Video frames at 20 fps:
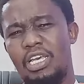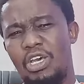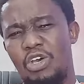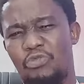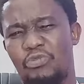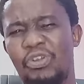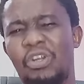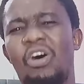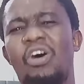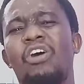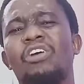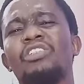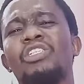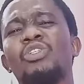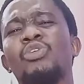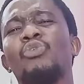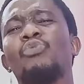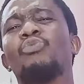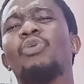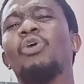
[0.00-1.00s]
of an
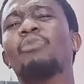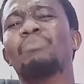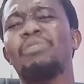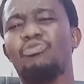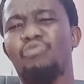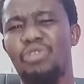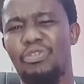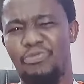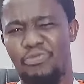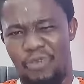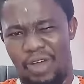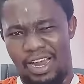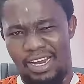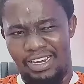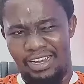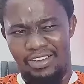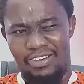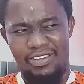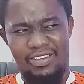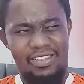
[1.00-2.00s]
Arsenal-Real Madrid
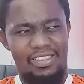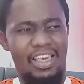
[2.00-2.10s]
final.